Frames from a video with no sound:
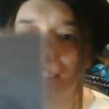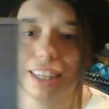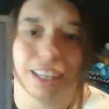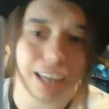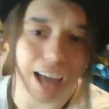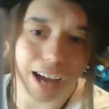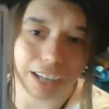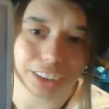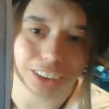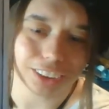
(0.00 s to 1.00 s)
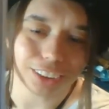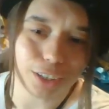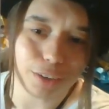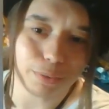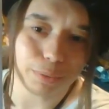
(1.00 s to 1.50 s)
the action
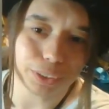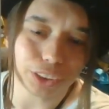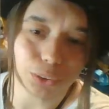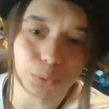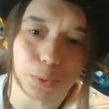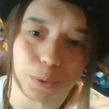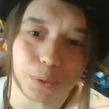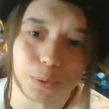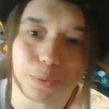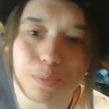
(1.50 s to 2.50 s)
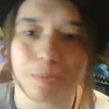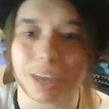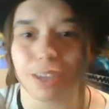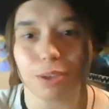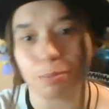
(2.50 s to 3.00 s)
of which will
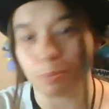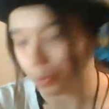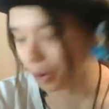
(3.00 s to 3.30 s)
make you more